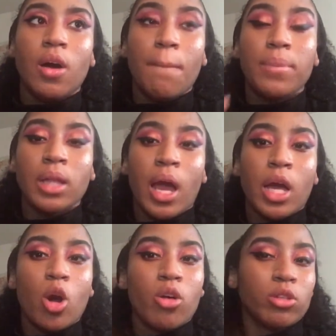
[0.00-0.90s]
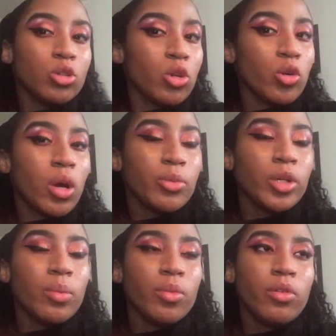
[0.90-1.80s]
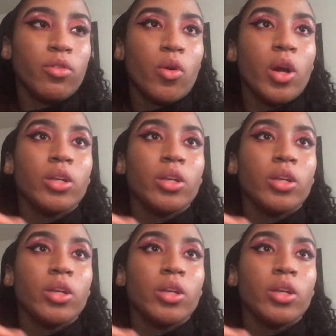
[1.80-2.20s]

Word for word: black off the shoulder crop top before,